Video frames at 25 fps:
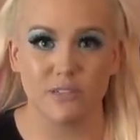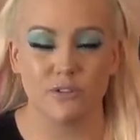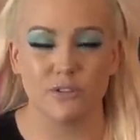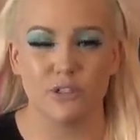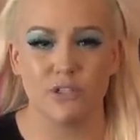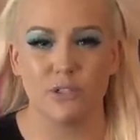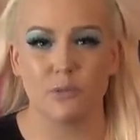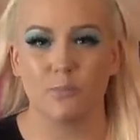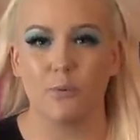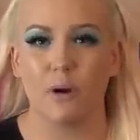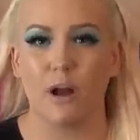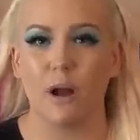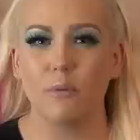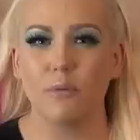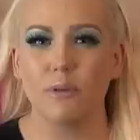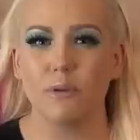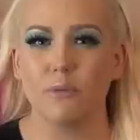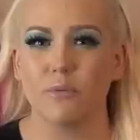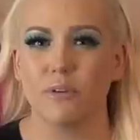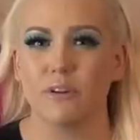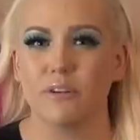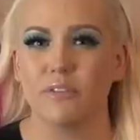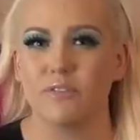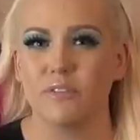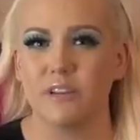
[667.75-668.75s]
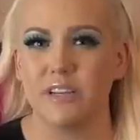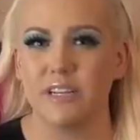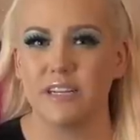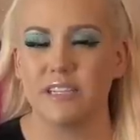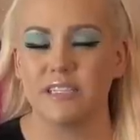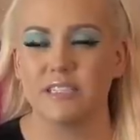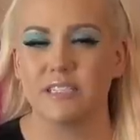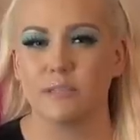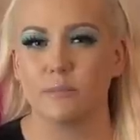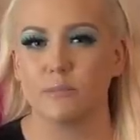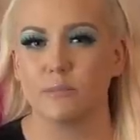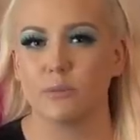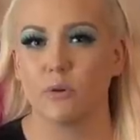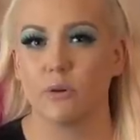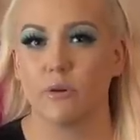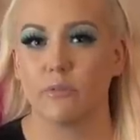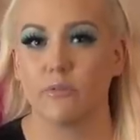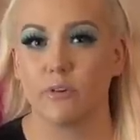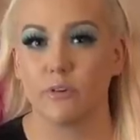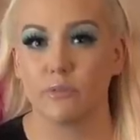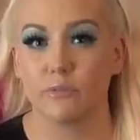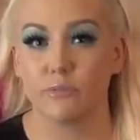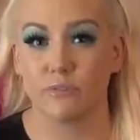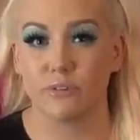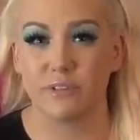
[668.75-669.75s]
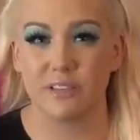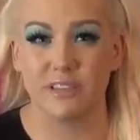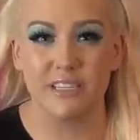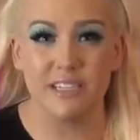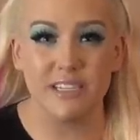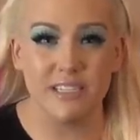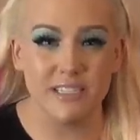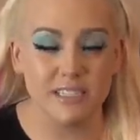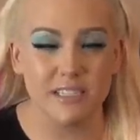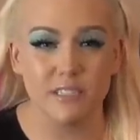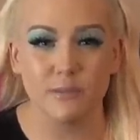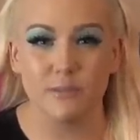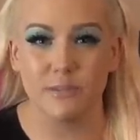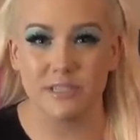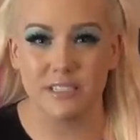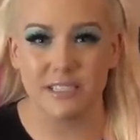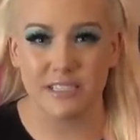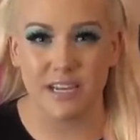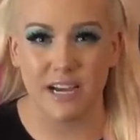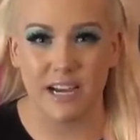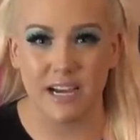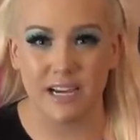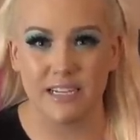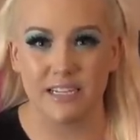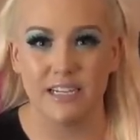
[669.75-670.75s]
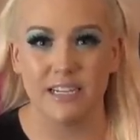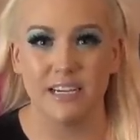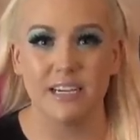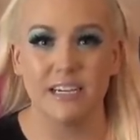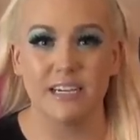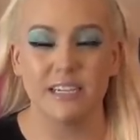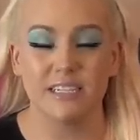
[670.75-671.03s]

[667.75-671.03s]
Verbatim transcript: So she probably would have needed some sort of a release to be signed,